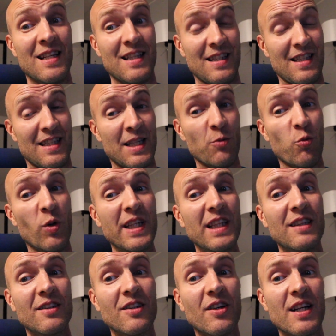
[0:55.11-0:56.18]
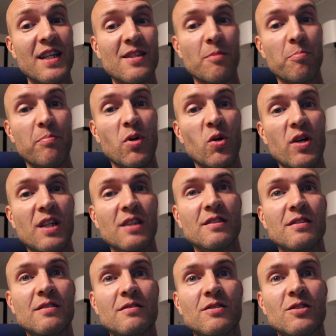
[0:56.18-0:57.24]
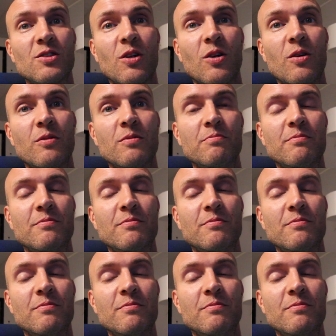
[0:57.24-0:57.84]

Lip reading: the winter is upon us, so